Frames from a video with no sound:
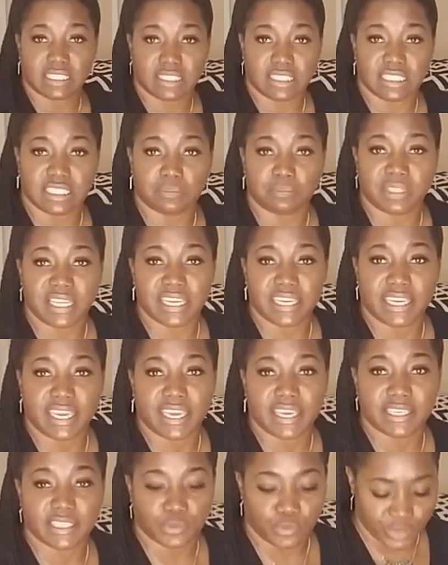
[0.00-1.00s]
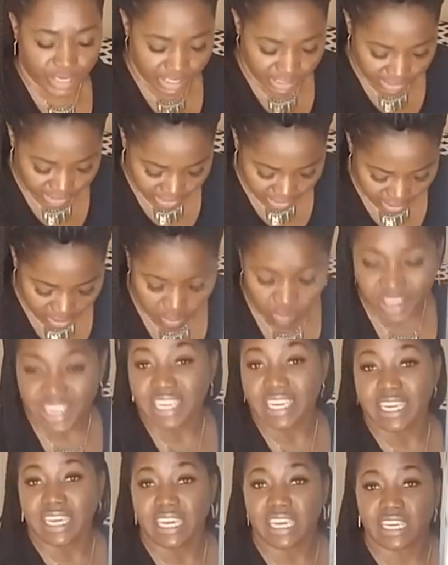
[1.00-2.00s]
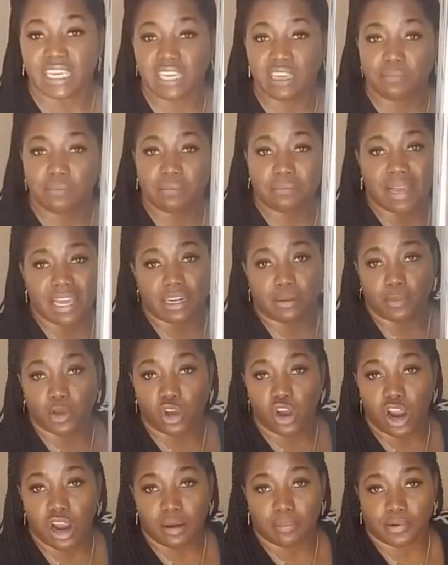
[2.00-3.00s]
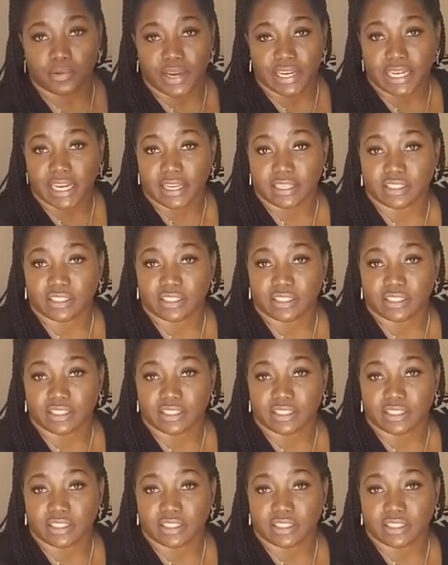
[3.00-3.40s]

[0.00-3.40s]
display case ready to go. And keep in mind I'm on carpet right now,